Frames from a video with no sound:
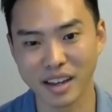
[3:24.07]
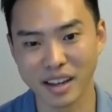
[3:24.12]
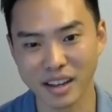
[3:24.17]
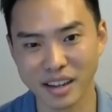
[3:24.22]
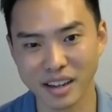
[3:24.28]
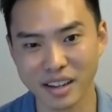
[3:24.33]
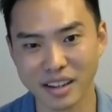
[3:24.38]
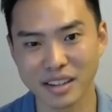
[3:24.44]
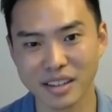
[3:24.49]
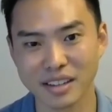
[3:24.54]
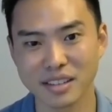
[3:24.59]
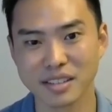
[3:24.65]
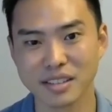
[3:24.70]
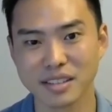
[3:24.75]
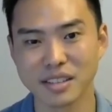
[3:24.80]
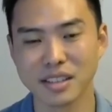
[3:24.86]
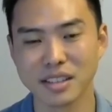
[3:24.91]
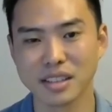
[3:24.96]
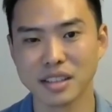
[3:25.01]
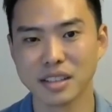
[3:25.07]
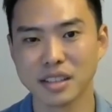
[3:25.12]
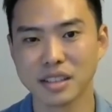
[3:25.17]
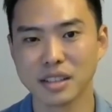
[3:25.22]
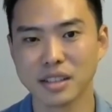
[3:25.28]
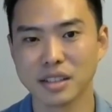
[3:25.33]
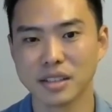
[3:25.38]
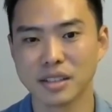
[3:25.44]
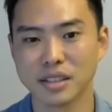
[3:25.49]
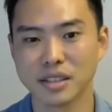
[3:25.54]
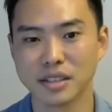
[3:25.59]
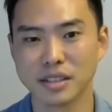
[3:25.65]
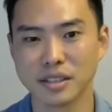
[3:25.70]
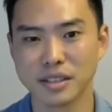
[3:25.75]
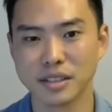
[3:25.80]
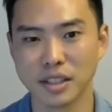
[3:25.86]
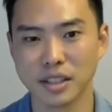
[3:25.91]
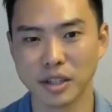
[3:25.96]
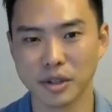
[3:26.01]

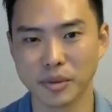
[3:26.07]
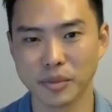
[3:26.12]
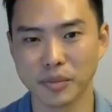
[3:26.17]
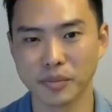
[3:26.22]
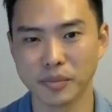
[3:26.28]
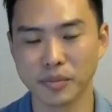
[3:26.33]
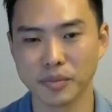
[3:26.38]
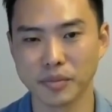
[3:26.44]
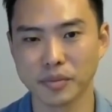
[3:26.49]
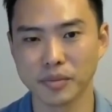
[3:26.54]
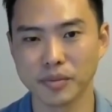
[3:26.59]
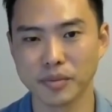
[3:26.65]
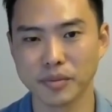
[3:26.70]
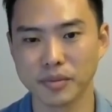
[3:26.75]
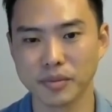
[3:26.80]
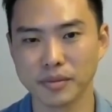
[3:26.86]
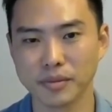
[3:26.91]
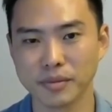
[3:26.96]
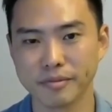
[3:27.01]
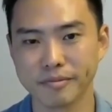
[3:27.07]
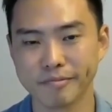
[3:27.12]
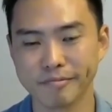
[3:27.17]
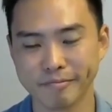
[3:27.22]
No words are spoken by the person on screen.